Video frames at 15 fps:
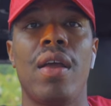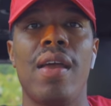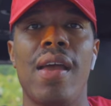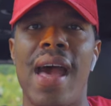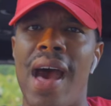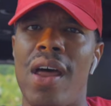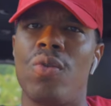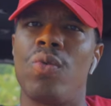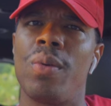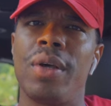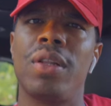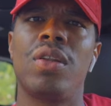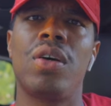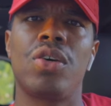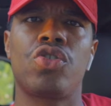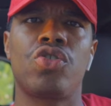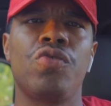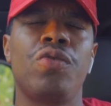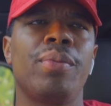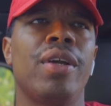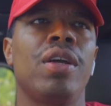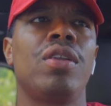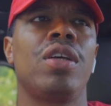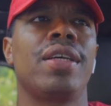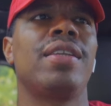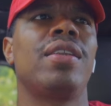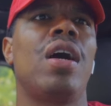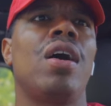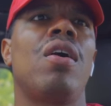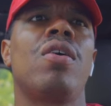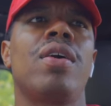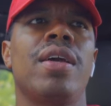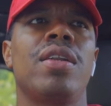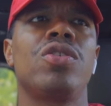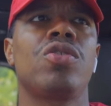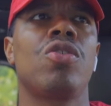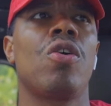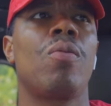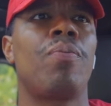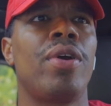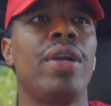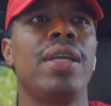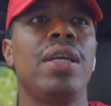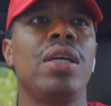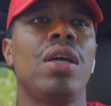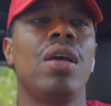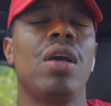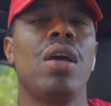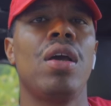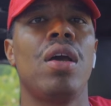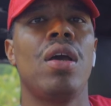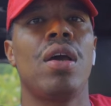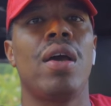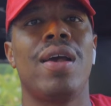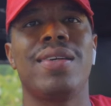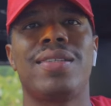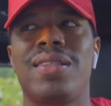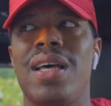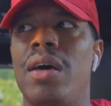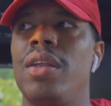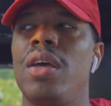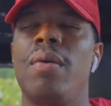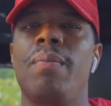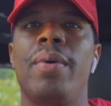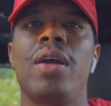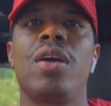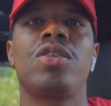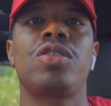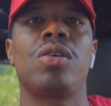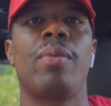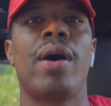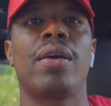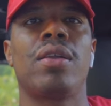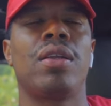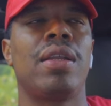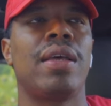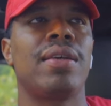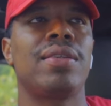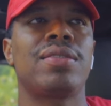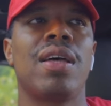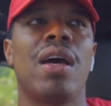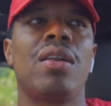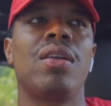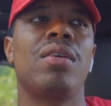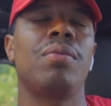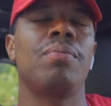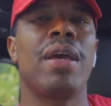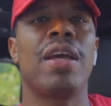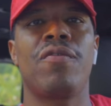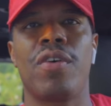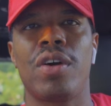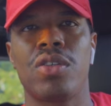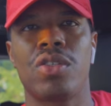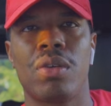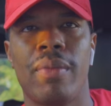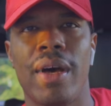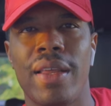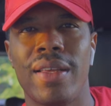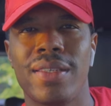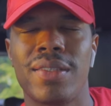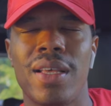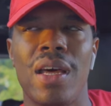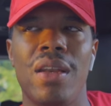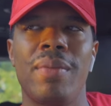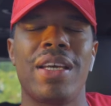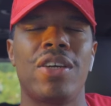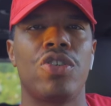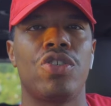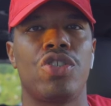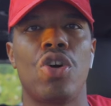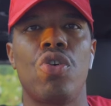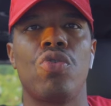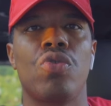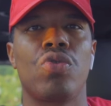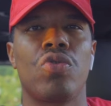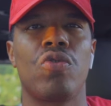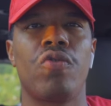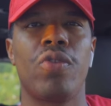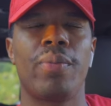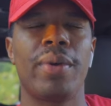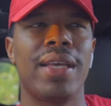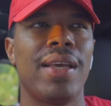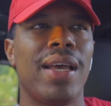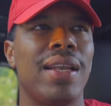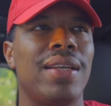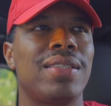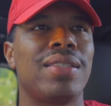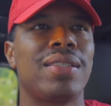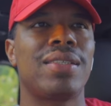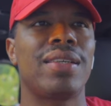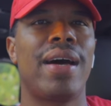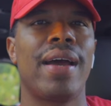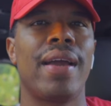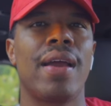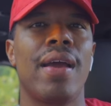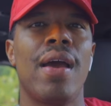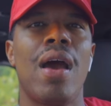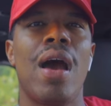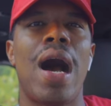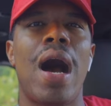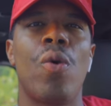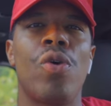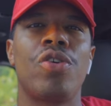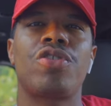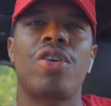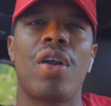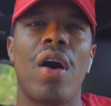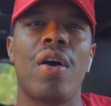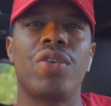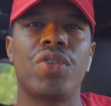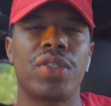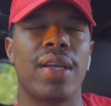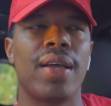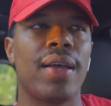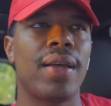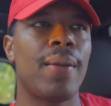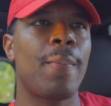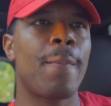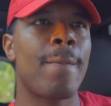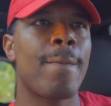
how the woman looks. You from there looking like, okay, this girl pretty. It's time to embarrass somebody today. It's time to make fun of somebody. It's time to make a joke. You feel me? And it's just like, I want y'all to understand